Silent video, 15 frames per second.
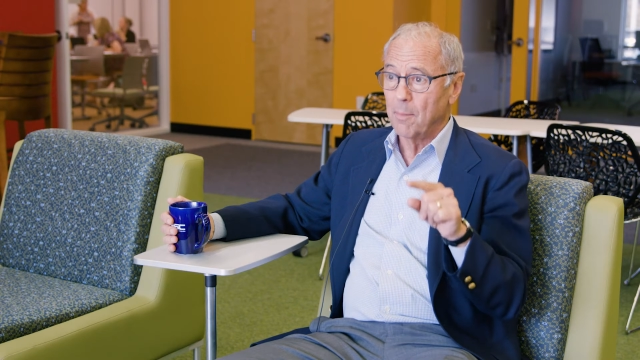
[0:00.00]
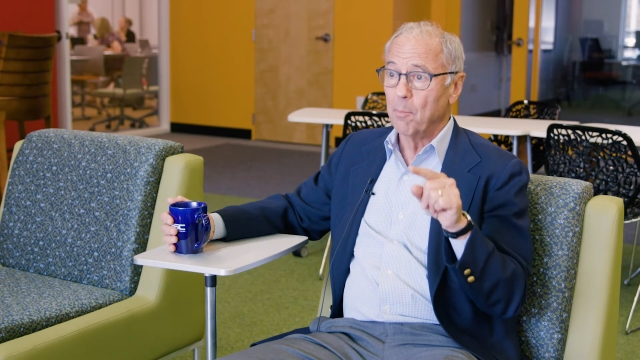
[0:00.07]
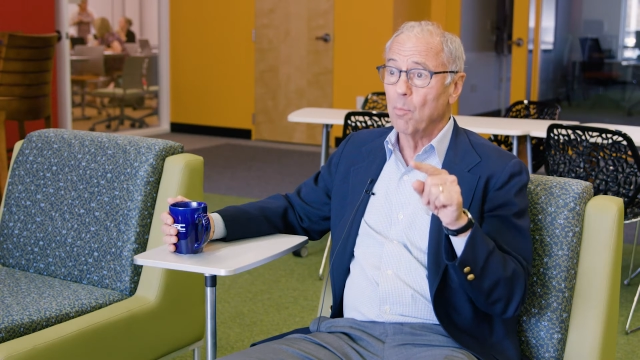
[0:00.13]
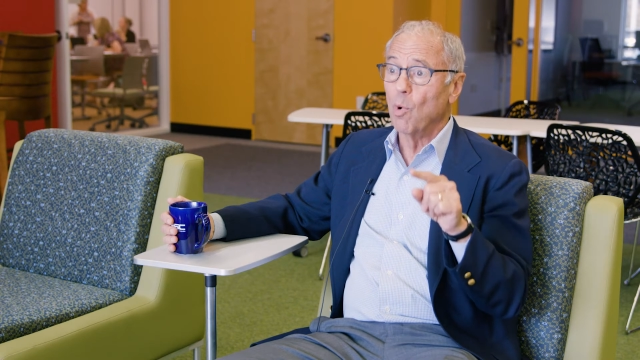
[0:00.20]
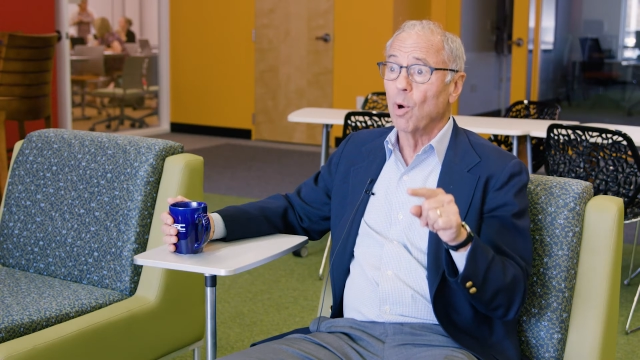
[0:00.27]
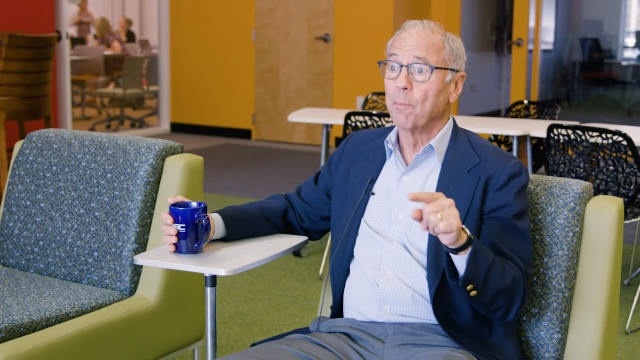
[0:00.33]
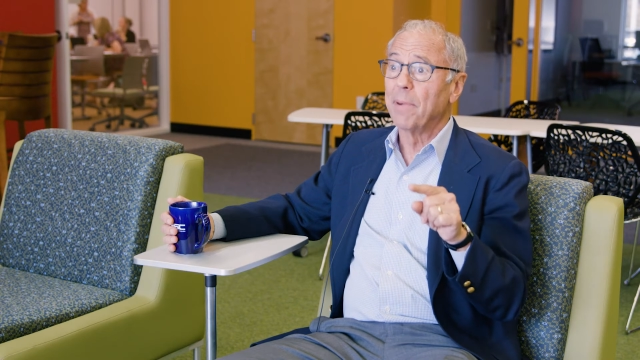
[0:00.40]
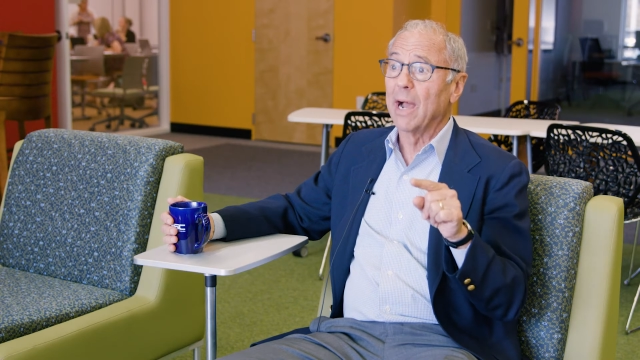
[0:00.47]

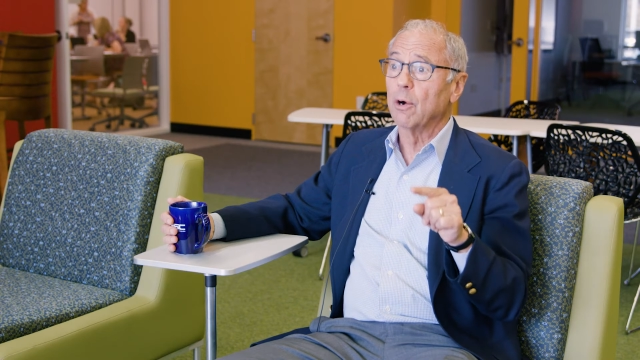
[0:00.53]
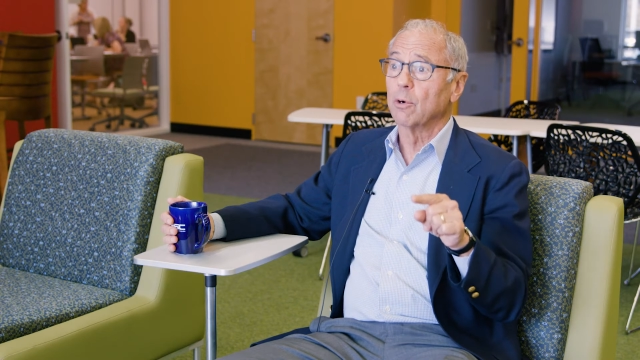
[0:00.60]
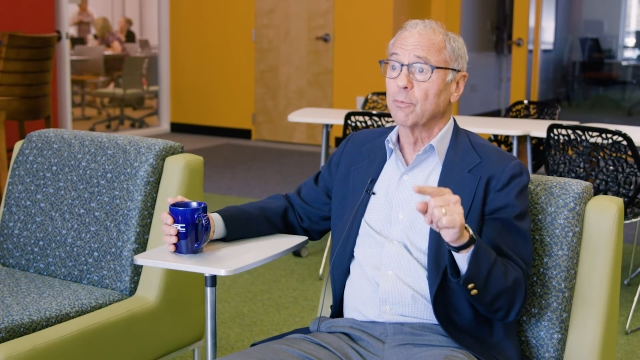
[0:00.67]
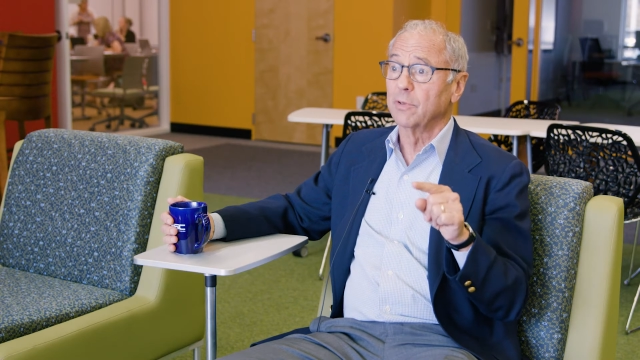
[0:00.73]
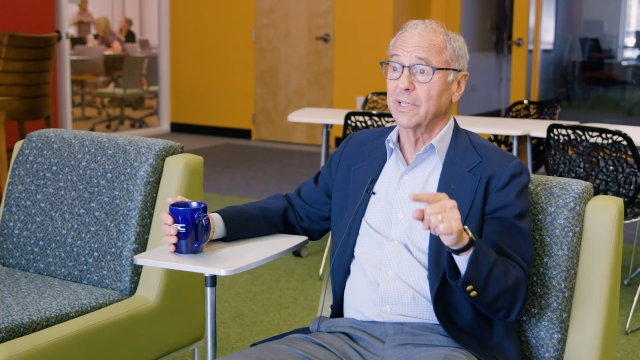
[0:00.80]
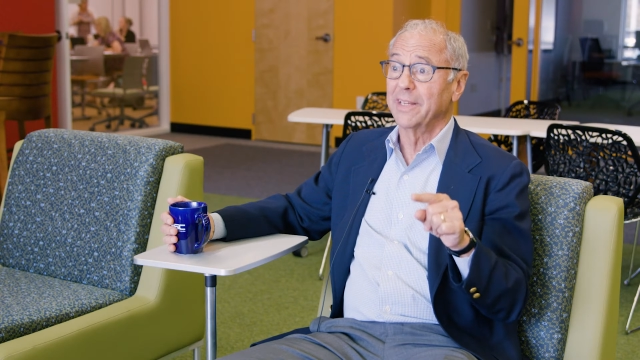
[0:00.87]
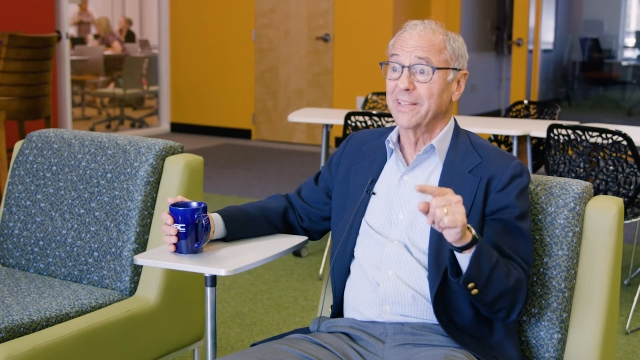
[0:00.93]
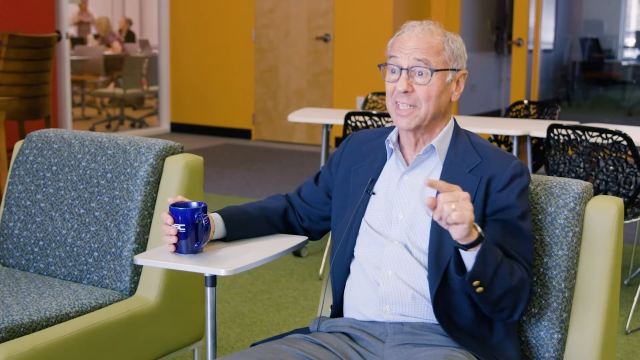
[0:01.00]
more
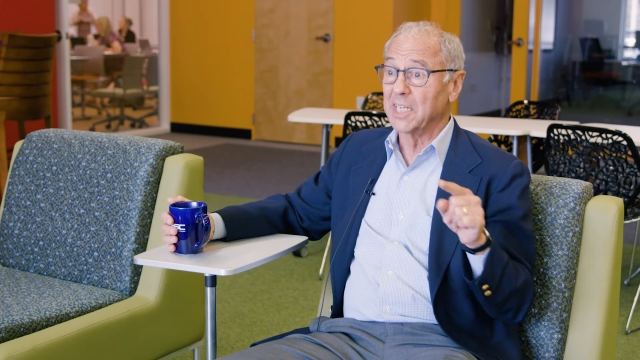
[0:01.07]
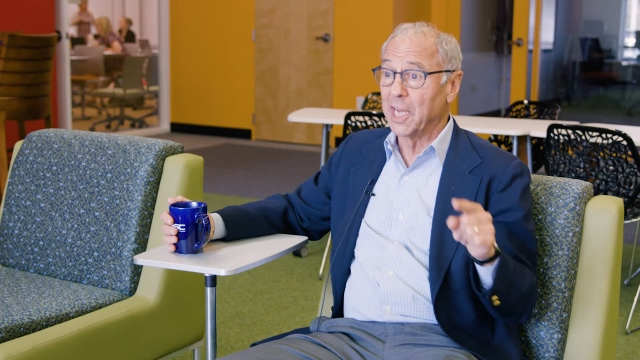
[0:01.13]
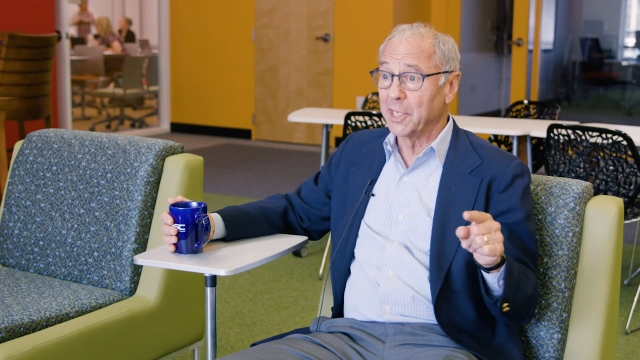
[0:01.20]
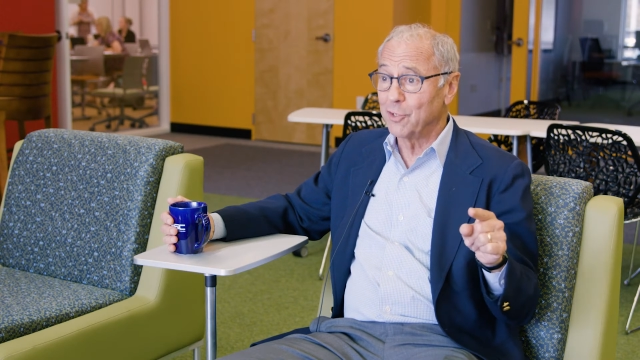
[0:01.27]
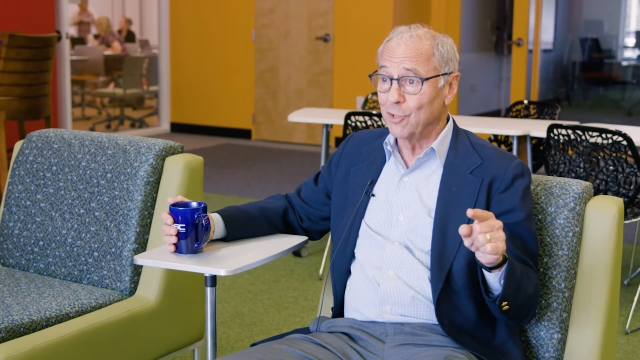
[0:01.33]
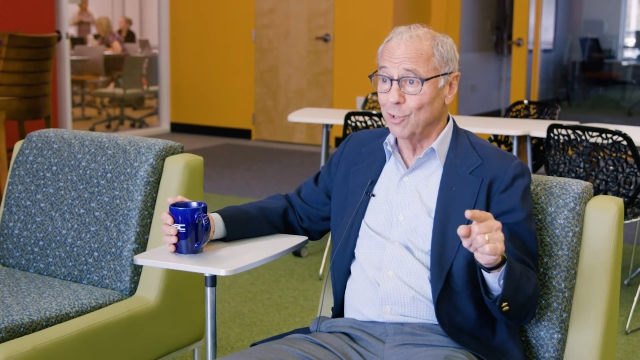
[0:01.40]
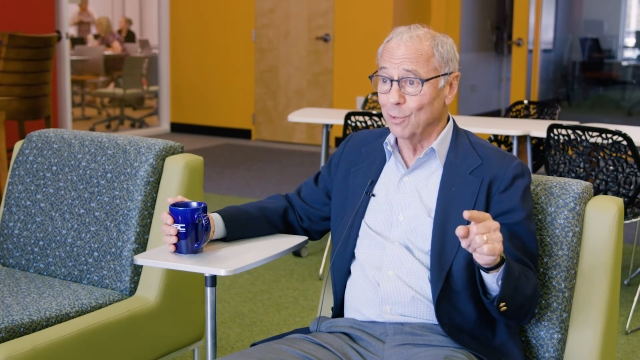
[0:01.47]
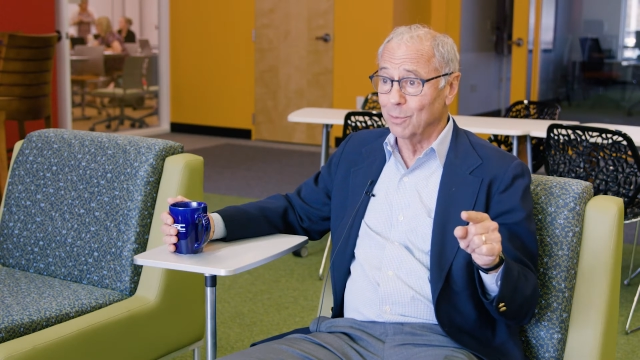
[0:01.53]
powerfully than
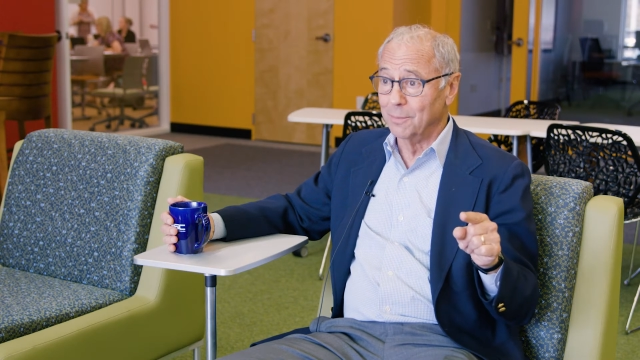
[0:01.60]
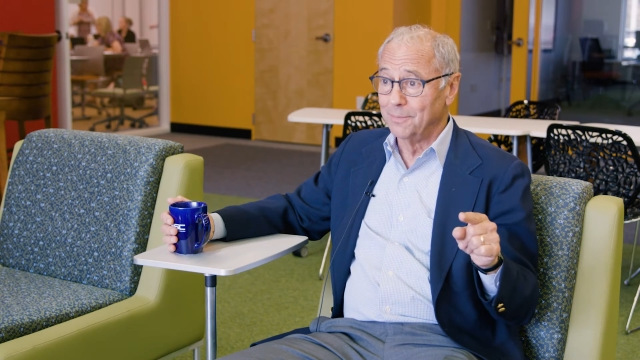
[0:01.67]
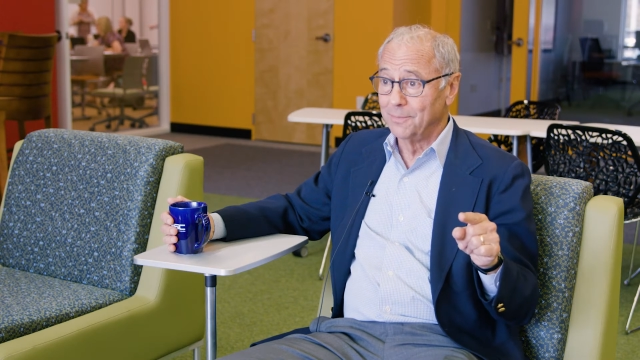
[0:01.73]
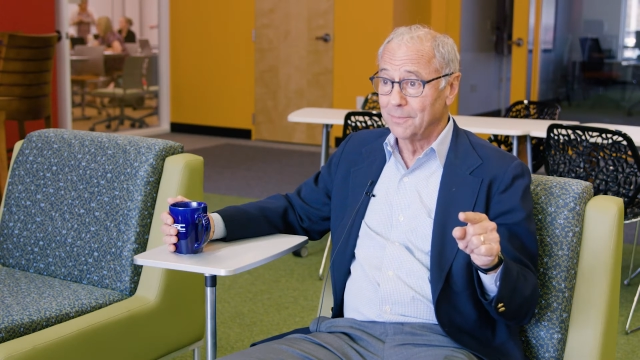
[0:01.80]
IQ.